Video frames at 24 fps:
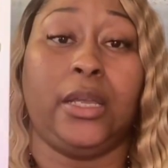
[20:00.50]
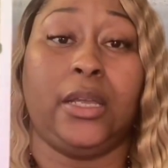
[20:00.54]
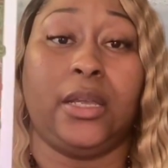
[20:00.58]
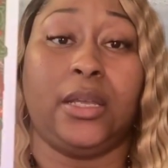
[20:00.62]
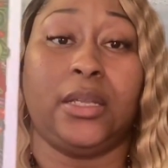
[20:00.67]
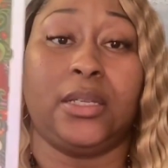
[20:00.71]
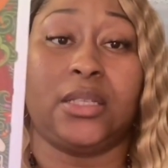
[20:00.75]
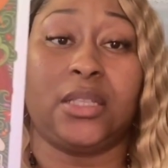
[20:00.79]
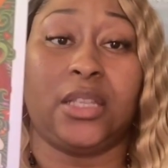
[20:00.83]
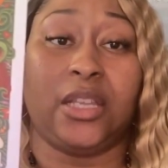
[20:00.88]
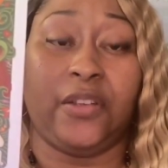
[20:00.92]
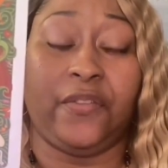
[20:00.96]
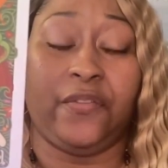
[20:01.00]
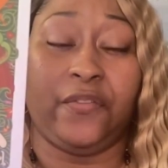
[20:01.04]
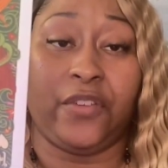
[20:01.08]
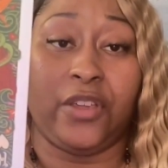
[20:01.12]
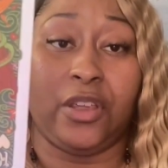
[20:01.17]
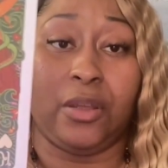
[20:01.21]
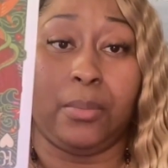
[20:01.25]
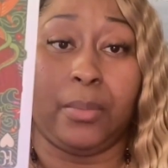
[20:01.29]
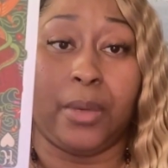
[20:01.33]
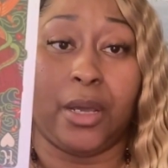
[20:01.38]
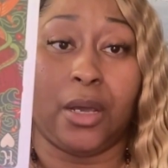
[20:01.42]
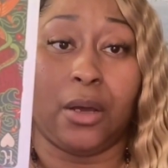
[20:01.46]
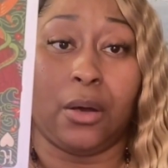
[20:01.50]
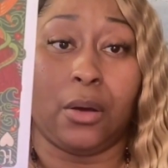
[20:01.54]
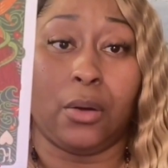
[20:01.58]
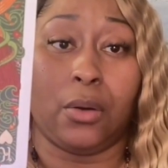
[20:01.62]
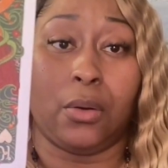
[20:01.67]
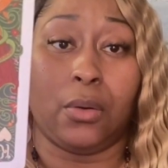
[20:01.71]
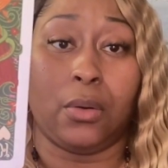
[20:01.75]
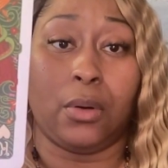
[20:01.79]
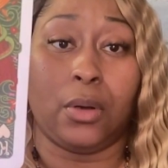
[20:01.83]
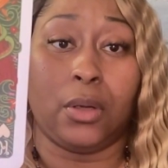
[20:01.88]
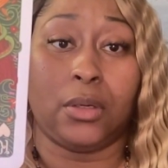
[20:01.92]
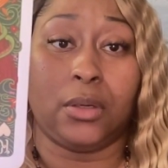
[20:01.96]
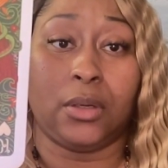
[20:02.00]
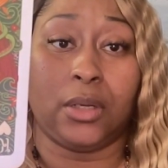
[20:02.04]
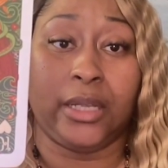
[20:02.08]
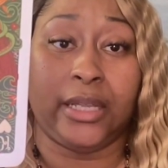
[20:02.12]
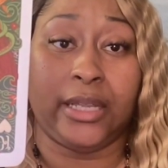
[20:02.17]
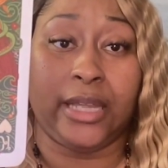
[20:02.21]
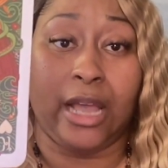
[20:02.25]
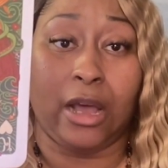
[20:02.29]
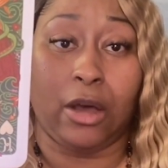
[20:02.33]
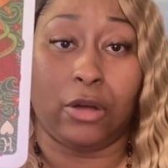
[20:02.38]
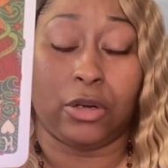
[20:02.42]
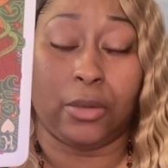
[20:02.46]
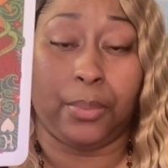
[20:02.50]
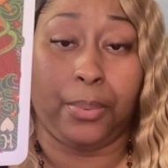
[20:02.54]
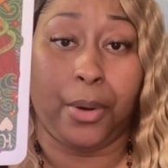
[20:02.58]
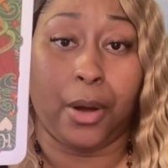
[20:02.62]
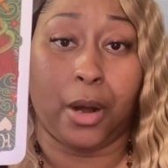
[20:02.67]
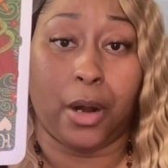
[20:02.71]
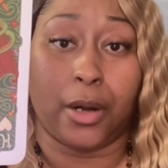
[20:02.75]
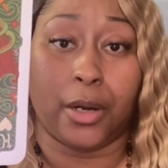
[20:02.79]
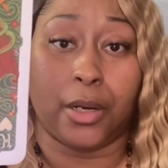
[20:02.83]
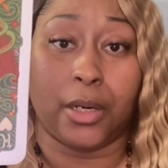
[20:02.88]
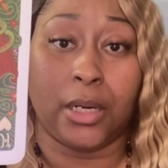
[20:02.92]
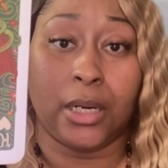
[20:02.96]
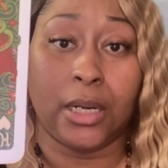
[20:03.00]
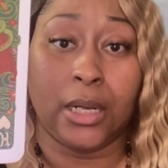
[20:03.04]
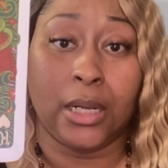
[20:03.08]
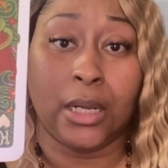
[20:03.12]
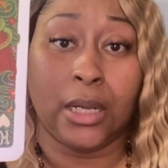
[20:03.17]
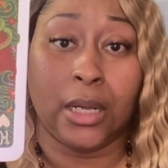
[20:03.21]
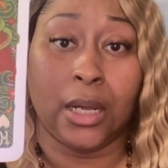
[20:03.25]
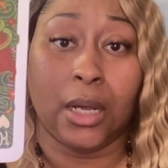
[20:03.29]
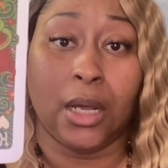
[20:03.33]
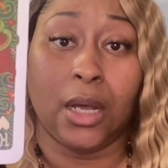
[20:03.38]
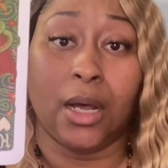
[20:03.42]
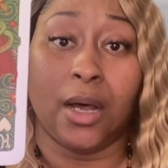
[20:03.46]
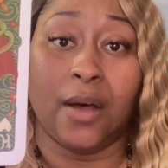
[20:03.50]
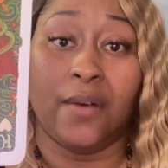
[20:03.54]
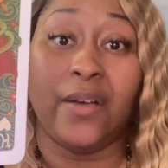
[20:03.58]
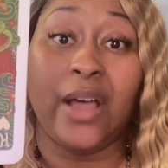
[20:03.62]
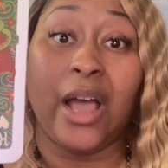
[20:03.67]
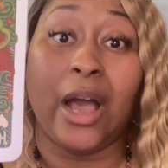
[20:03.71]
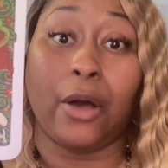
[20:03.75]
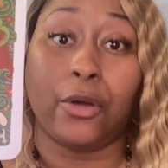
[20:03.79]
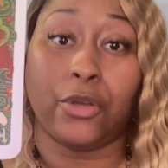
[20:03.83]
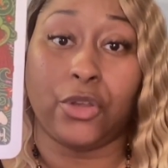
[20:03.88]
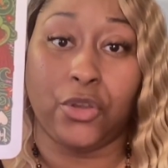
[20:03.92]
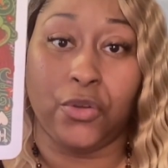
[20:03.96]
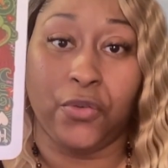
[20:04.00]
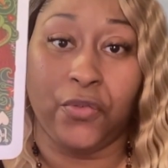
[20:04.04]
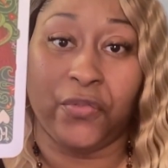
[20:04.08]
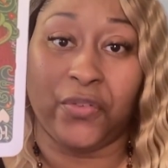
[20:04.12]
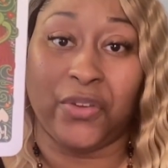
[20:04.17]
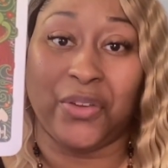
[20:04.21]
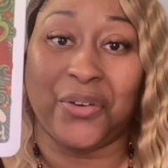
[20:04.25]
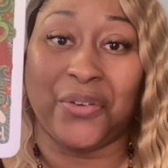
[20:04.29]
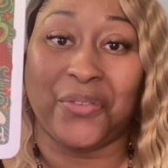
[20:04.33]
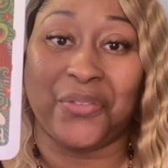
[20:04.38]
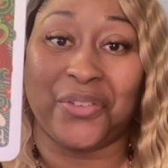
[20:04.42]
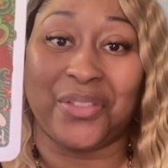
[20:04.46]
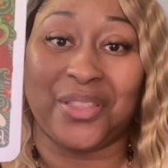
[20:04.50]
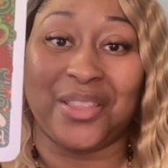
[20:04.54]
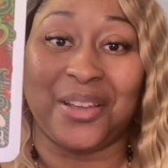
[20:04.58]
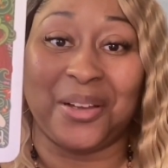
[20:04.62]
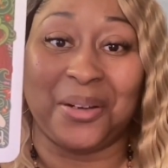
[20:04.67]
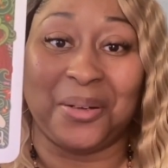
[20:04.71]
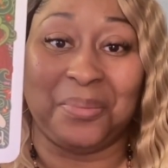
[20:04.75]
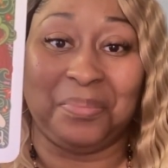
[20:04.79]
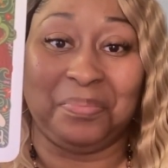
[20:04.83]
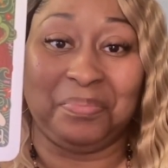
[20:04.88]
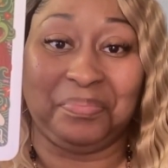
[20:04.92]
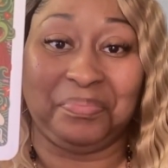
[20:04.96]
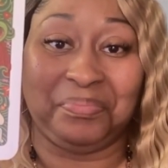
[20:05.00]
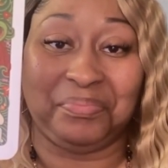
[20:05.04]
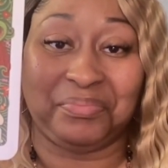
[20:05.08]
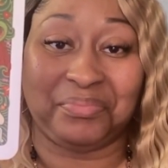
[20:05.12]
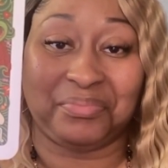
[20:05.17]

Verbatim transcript: is the female counterpart of how you feel for them